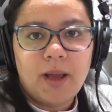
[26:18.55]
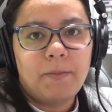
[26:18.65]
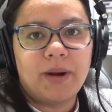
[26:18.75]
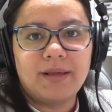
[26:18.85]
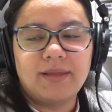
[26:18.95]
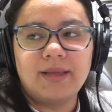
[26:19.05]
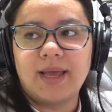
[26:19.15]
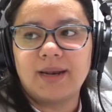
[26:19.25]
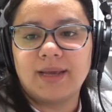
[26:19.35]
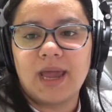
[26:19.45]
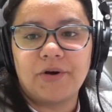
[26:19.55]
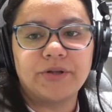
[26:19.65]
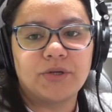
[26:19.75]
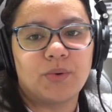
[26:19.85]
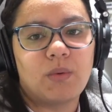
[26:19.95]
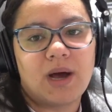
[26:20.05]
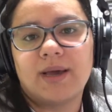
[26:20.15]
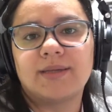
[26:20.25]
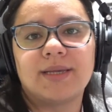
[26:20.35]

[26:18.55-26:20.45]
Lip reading: but I think that character-wise,